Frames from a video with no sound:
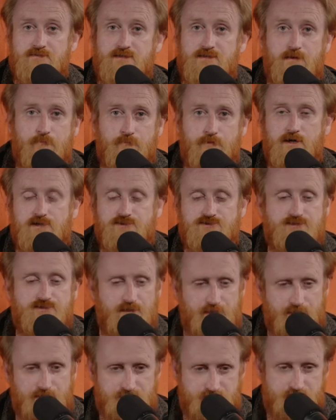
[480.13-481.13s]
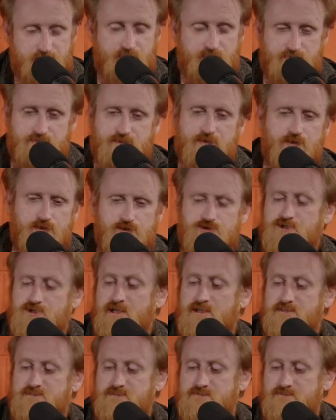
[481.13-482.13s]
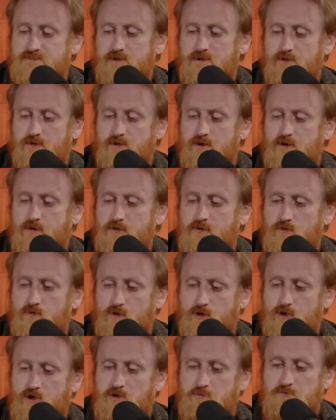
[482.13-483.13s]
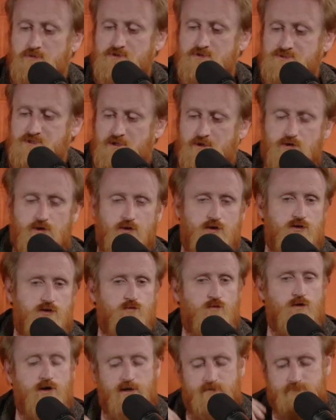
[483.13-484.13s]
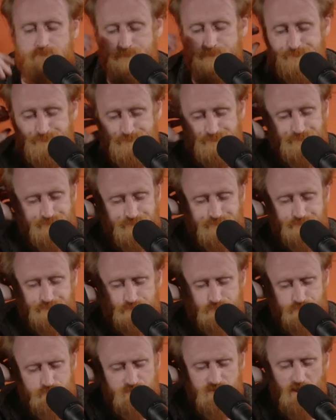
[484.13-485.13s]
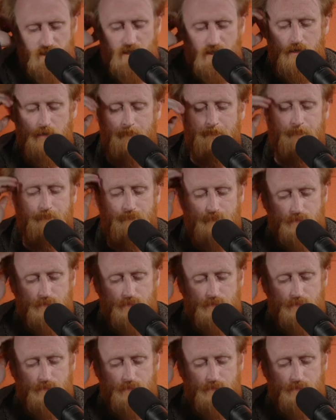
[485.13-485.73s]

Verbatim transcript: in a bunch is there's a good chance it's good art or good music or good whatever um,